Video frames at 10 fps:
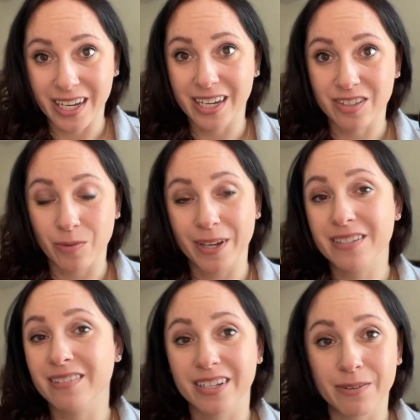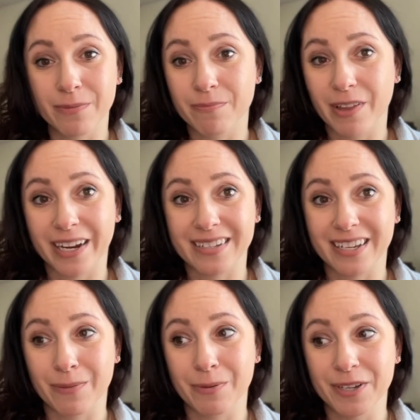So basically, like I said,
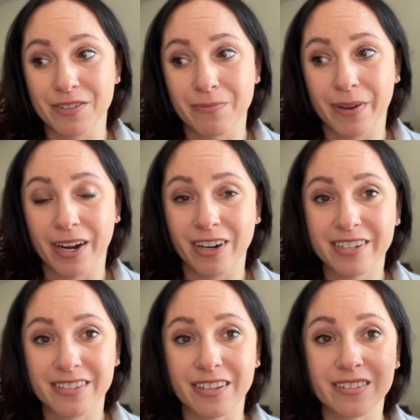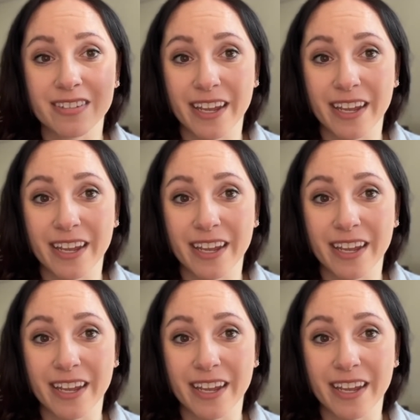I'm going to be using my R6